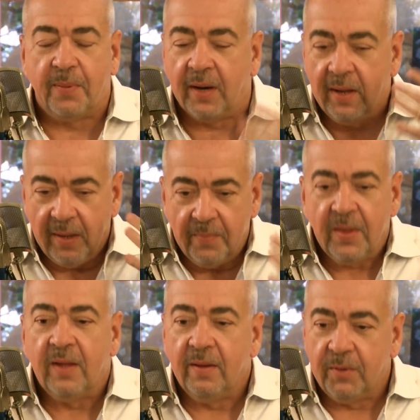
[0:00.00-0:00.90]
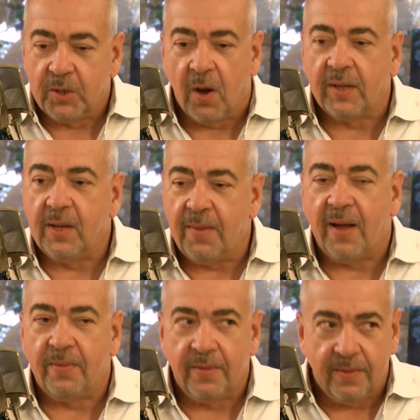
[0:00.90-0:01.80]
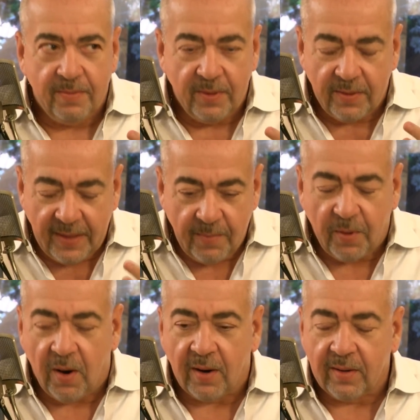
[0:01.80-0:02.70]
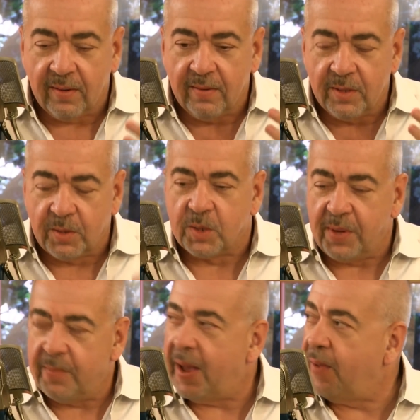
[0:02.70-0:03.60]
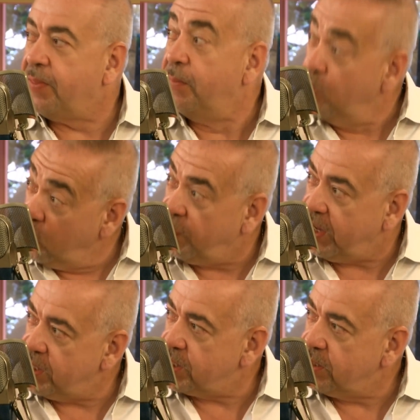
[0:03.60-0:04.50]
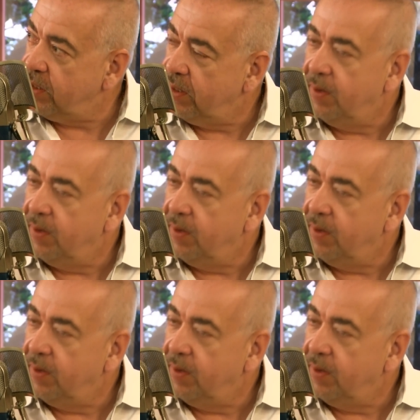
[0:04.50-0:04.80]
but if you're talking about the theme park supposed to be about the movies.